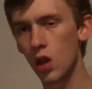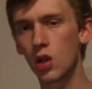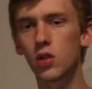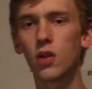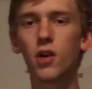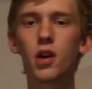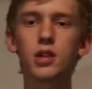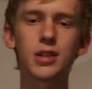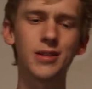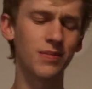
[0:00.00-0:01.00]
So the
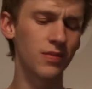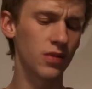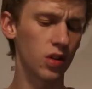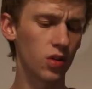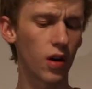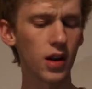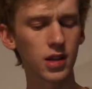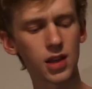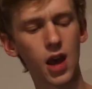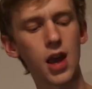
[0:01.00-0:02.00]
verts, great
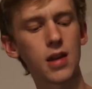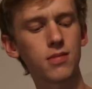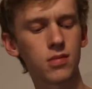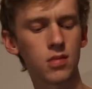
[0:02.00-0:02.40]
design.